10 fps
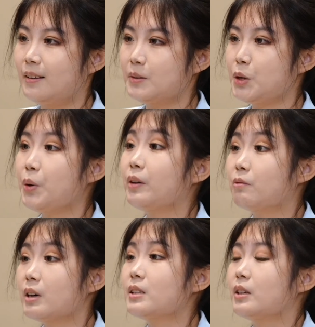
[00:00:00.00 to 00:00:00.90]
So
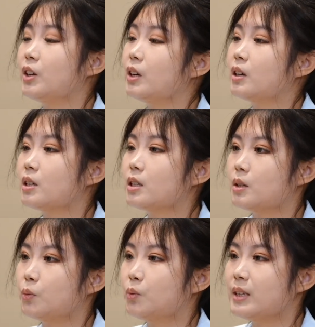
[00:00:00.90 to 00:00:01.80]
in recent
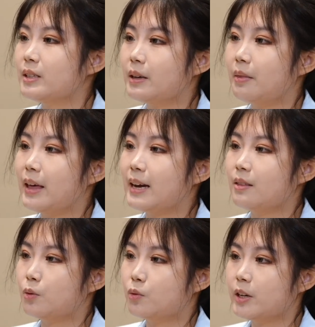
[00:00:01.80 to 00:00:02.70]
years, we see
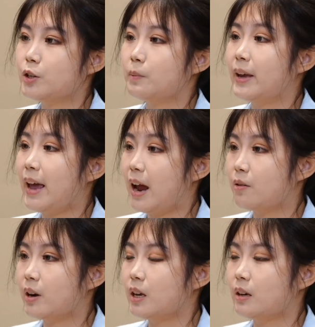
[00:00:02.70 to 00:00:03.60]
that the Greater Bay
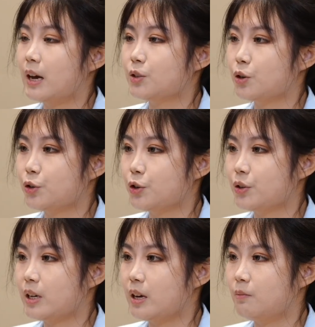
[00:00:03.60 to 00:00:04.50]
Area has
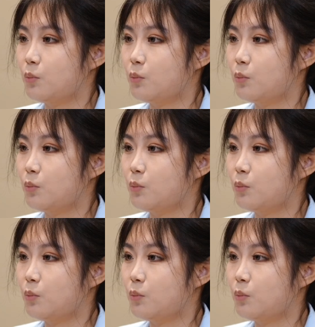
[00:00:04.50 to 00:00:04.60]
ushered in